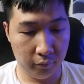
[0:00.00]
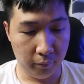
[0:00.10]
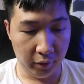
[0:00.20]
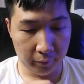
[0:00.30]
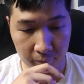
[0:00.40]

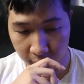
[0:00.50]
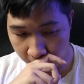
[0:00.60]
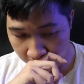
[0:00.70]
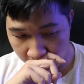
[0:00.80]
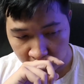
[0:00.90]
But
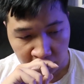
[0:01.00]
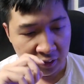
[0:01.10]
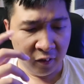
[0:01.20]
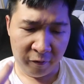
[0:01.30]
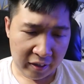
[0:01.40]

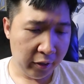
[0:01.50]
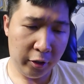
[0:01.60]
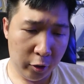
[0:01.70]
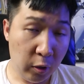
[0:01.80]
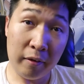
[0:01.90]
the fact that
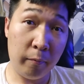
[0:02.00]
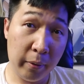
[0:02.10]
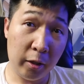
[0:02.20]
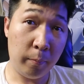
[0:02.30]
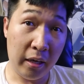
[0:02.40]
you do have a
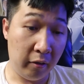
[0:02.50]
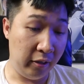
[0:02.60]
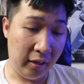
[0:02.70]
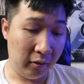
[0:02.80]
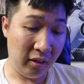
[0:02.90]
bigger battery,
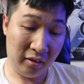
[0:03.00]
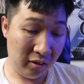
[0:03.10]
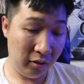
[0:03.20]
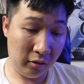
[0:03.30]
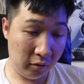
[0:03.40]
that
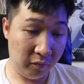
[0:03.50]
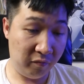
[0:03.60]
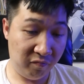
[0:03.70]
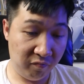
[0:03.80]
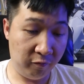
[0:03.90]
is
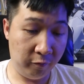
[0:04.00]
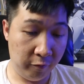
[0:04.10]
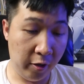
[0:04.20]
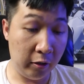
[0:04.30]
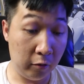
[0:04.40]

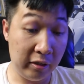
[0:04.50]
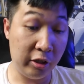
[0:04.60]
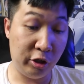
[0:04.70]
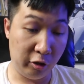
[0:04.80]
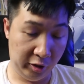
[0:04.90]
very
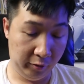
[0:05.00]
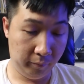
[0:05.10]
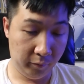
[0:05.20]
reassuring.